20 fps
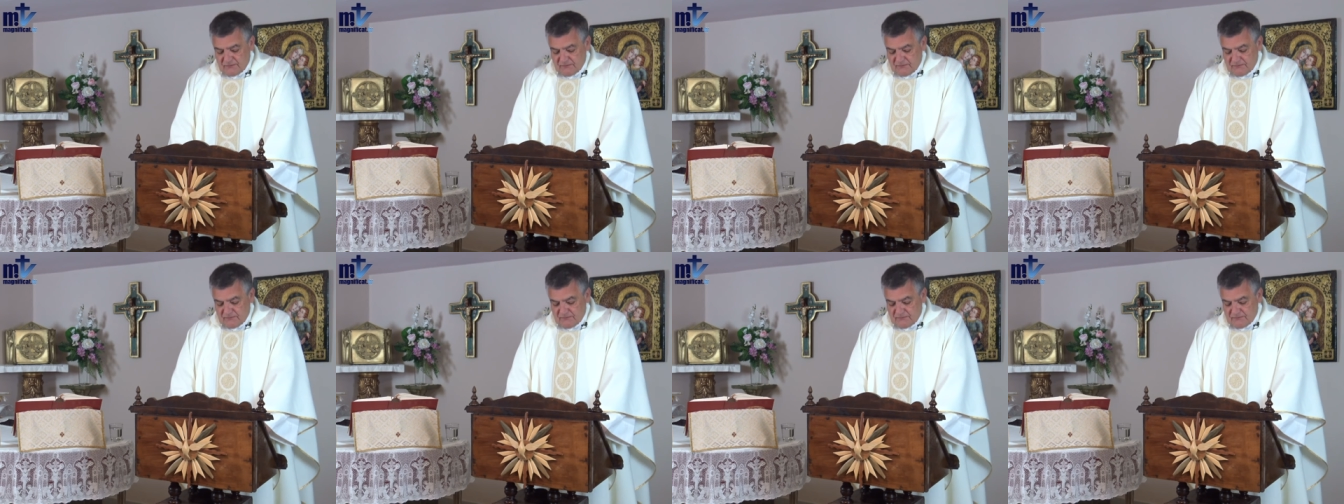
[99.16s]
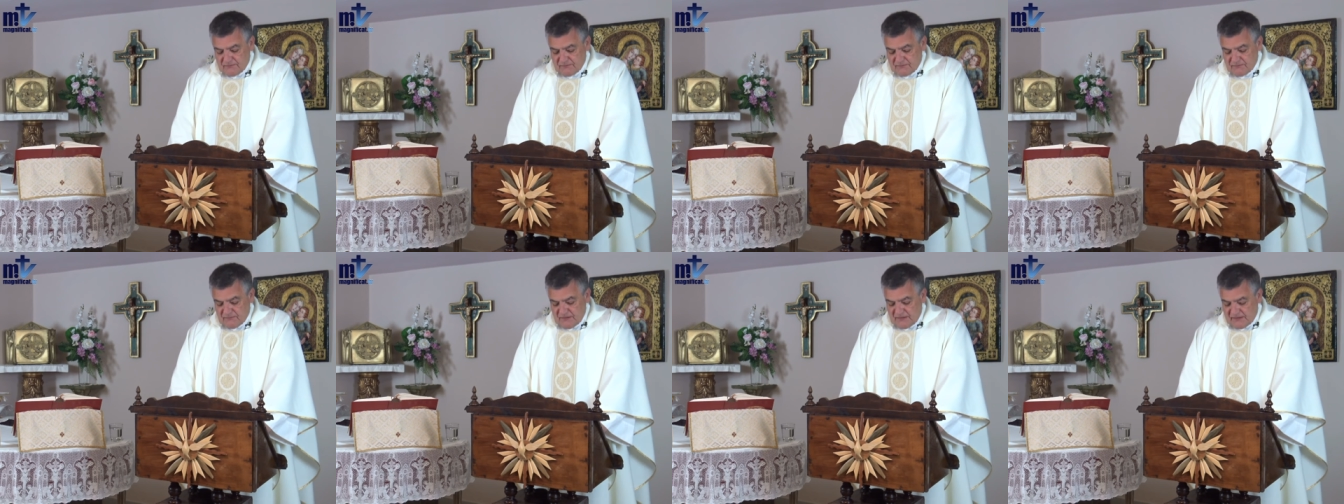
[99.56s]
Jesus
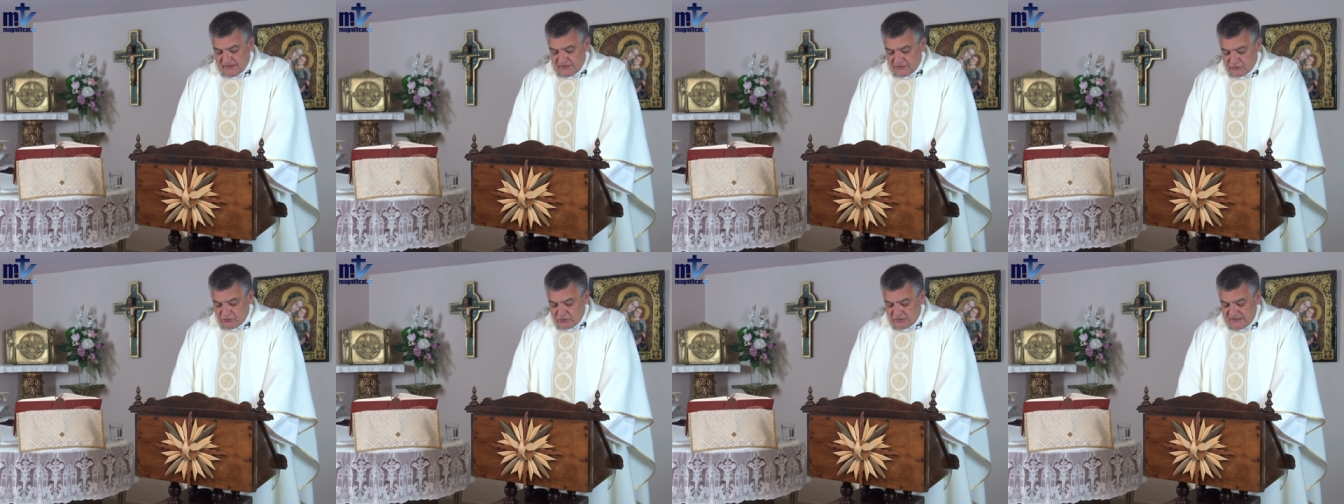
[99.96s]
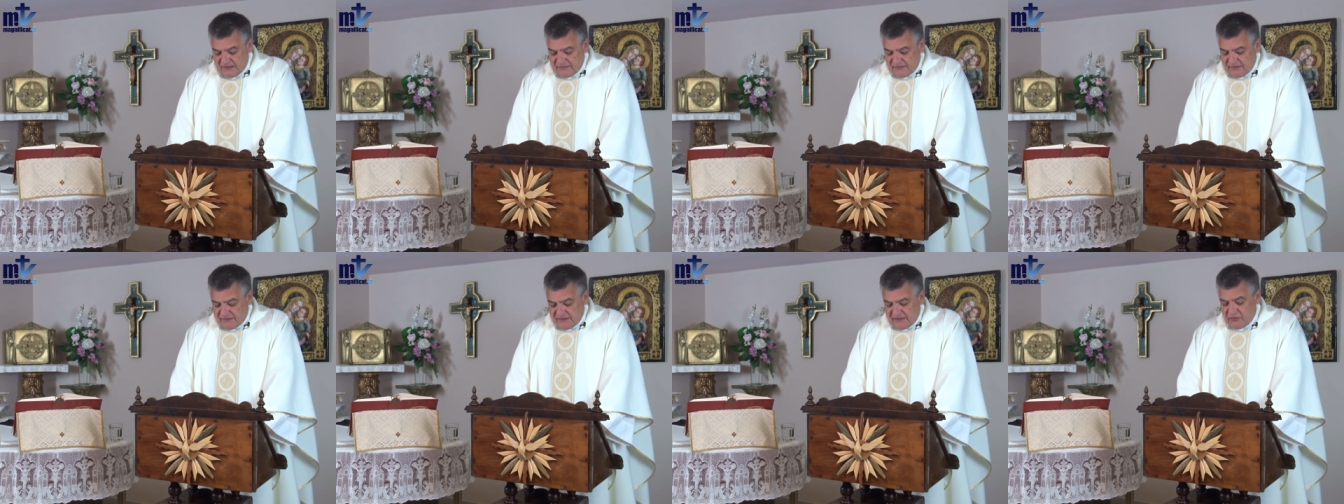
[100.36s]
said to her,
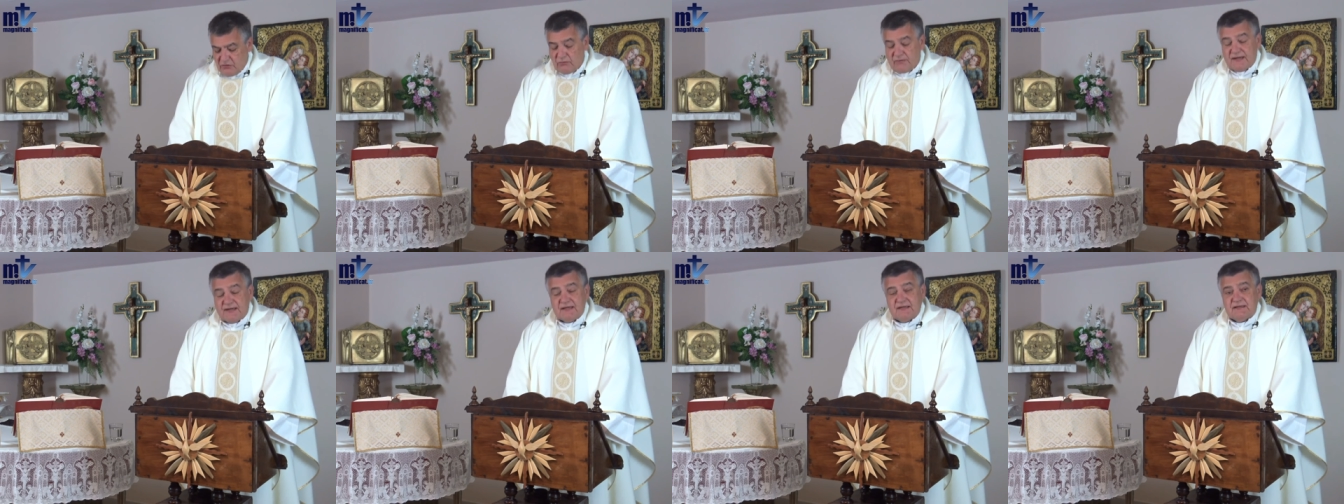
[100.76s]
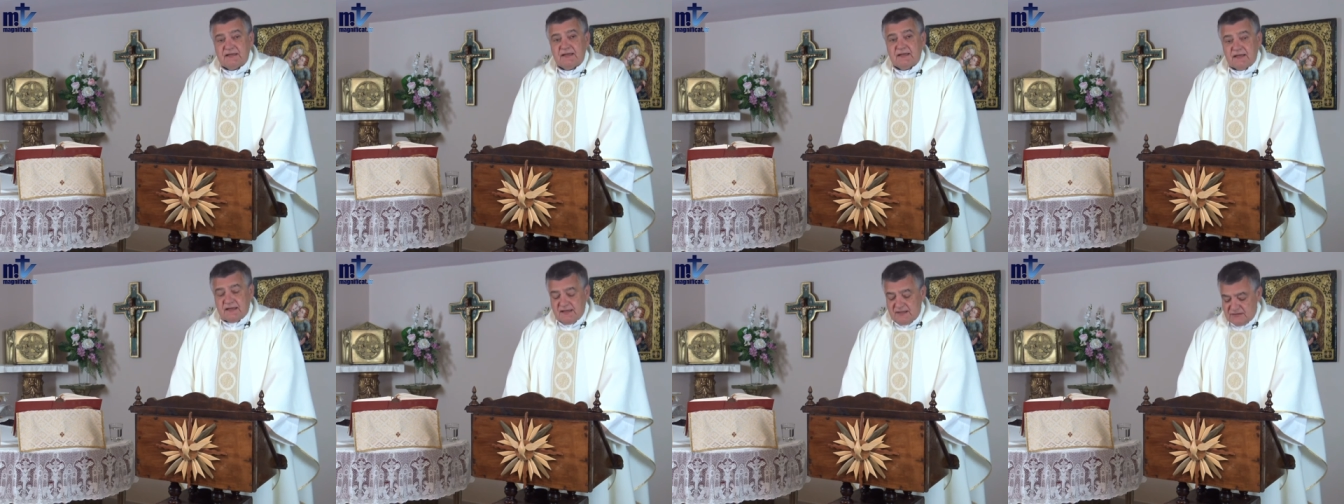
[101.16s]

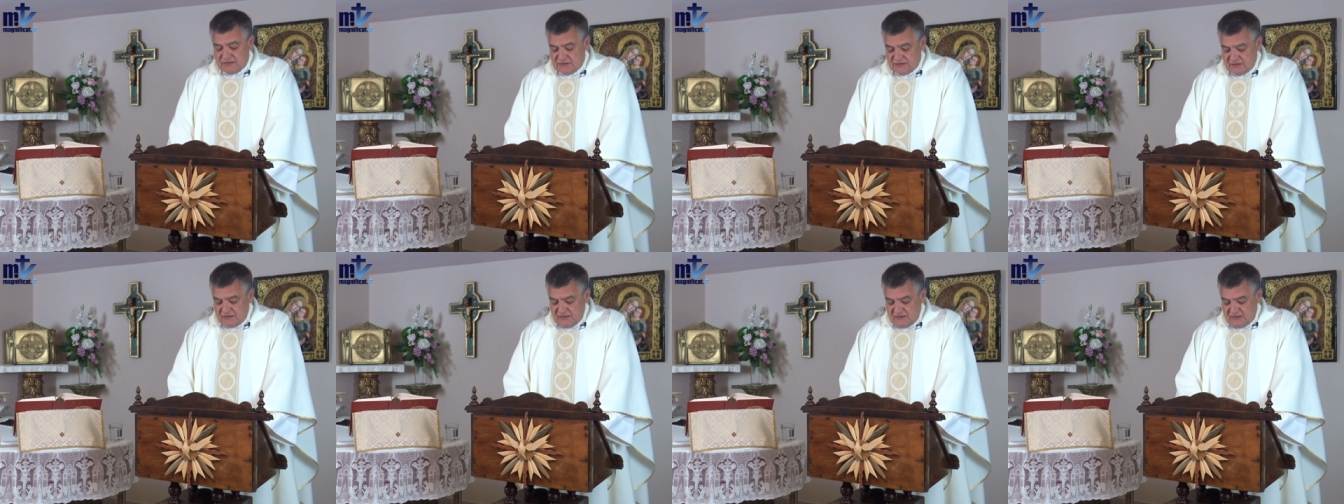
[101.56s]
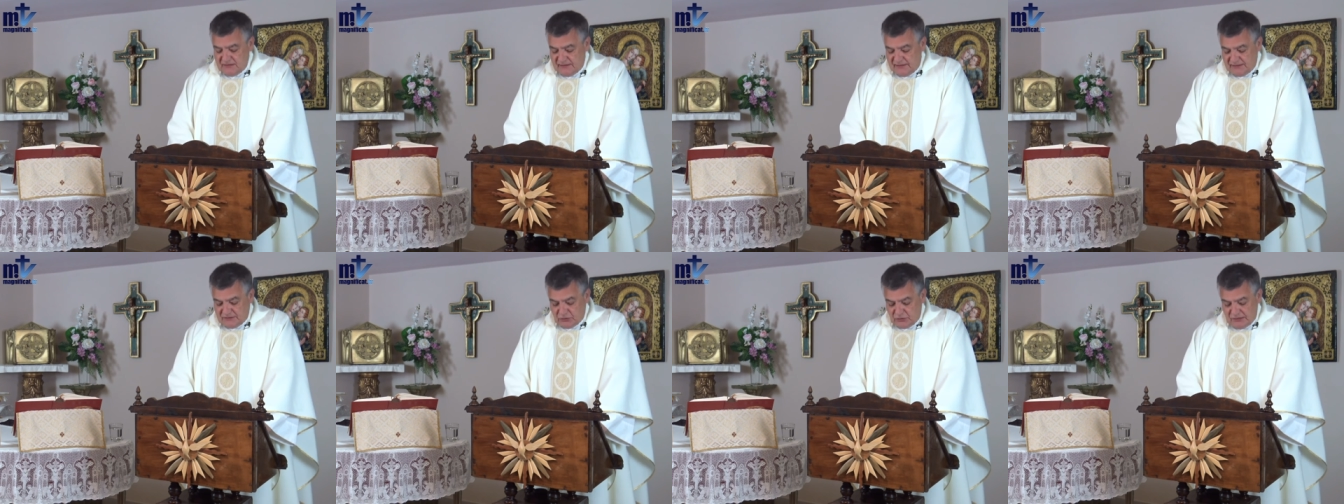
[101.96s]
"Stop holding on to
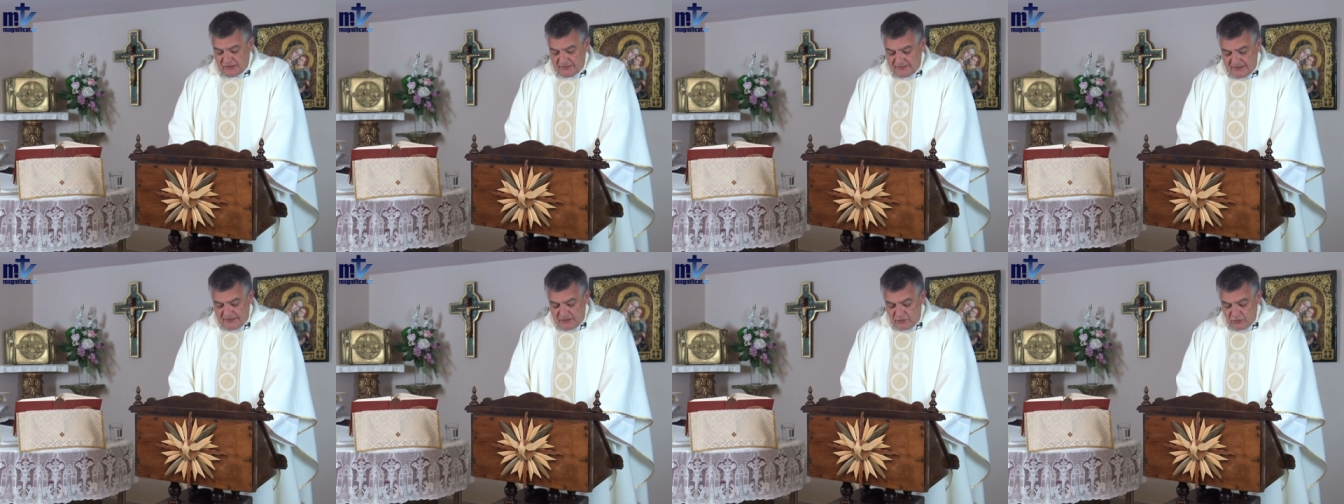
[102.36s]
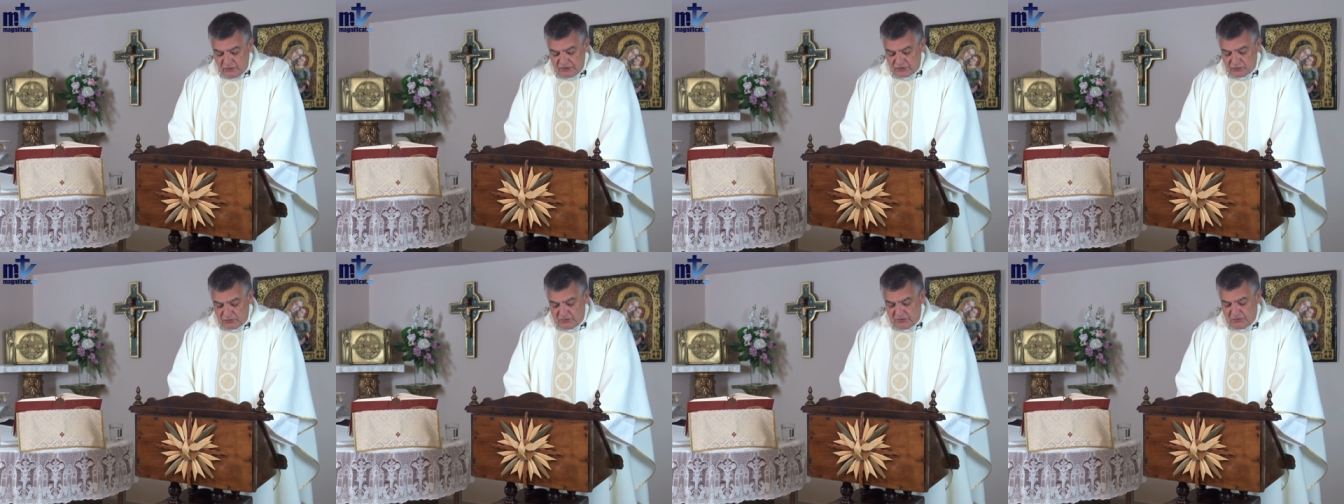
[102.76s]
me, for
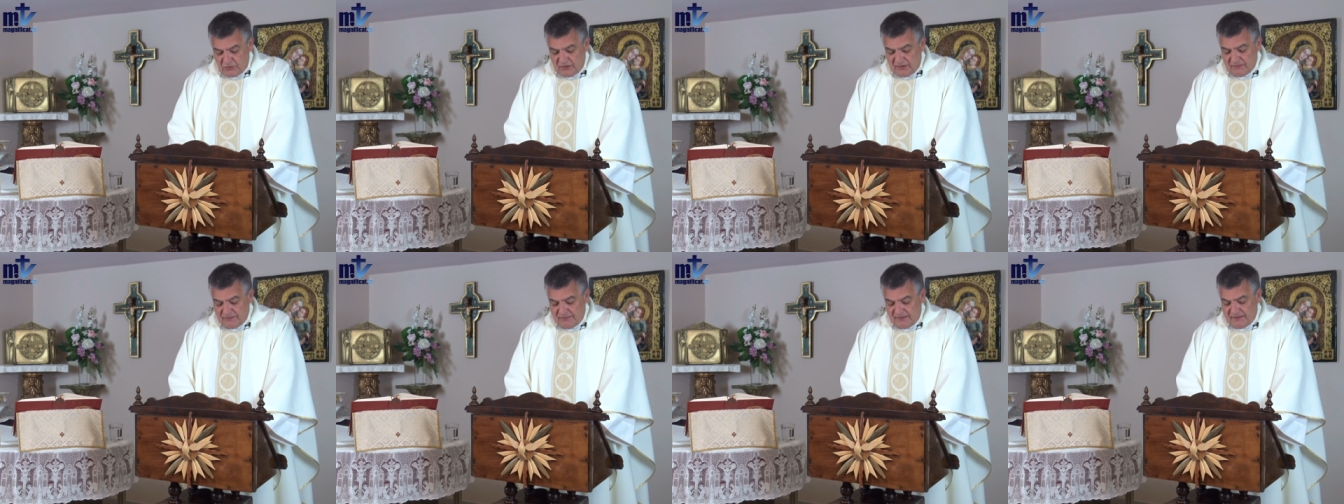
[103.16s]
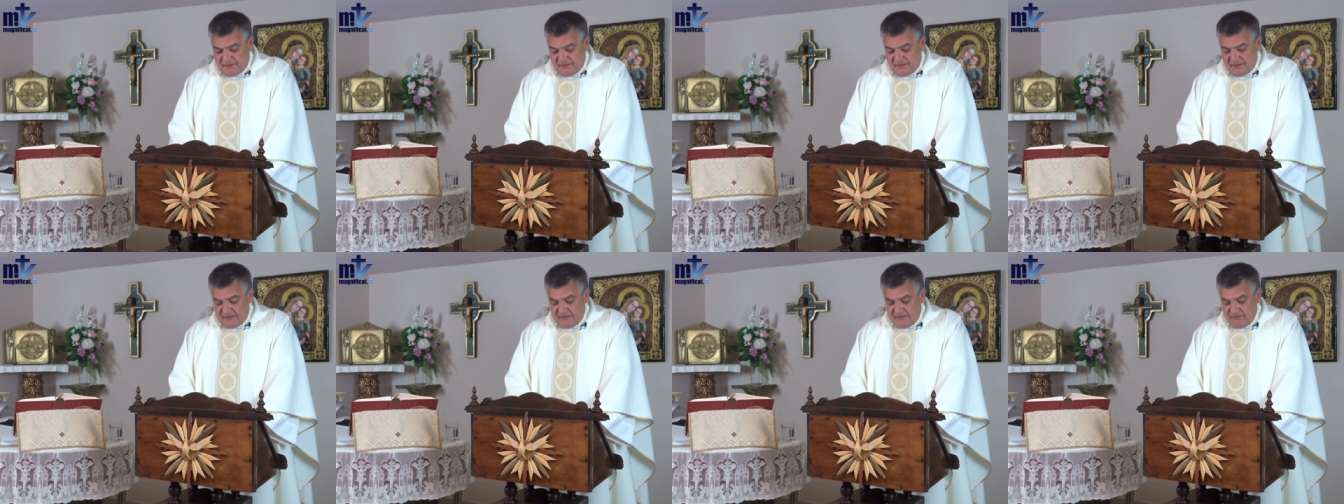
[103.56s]
I have not yet
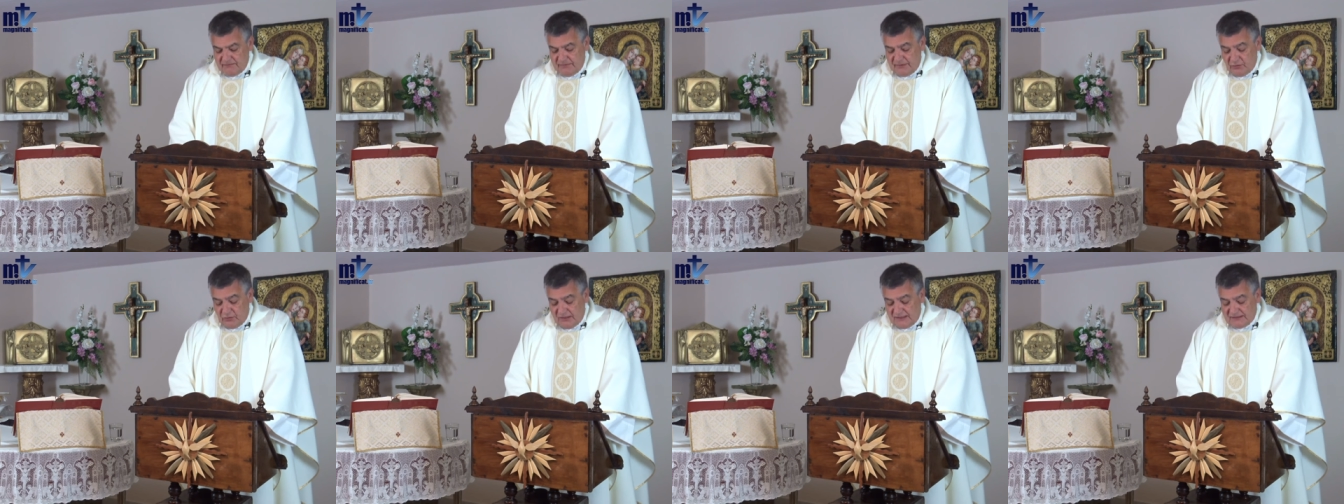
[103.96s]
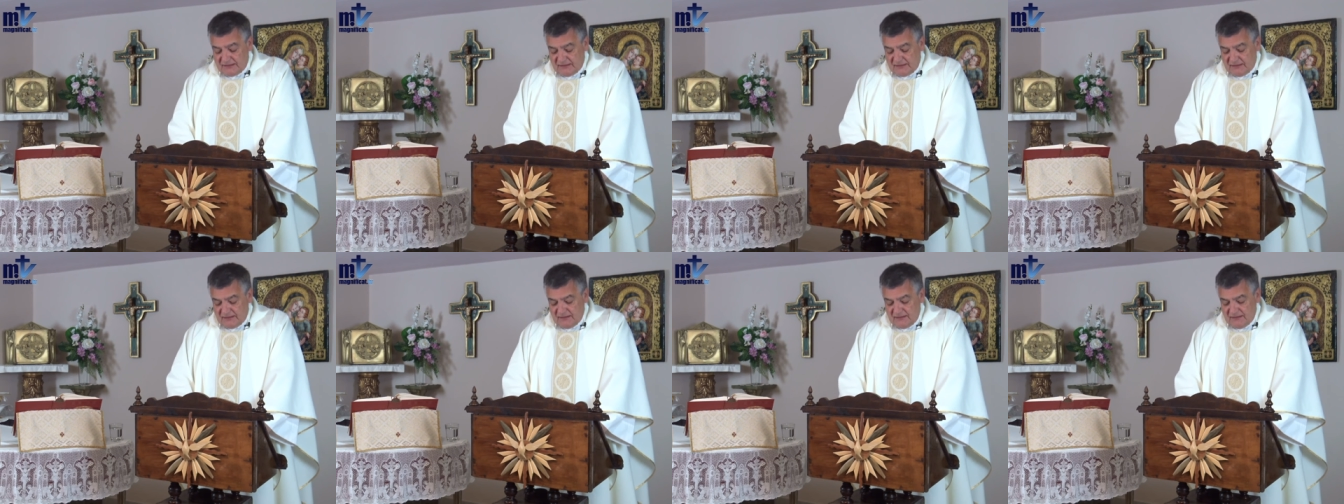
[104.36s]
ascended to the
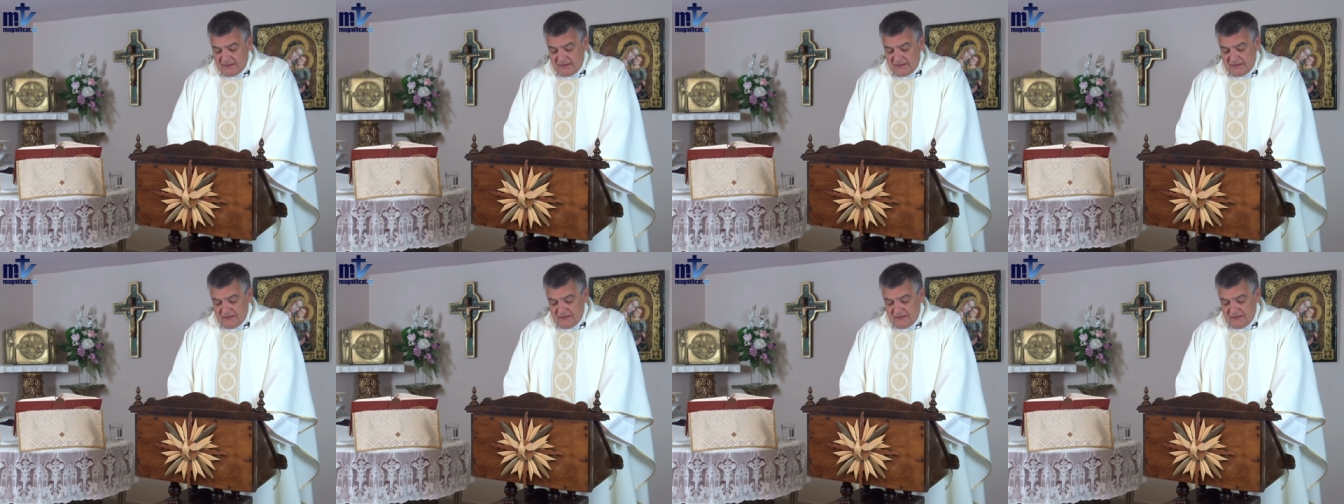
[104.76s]
Father,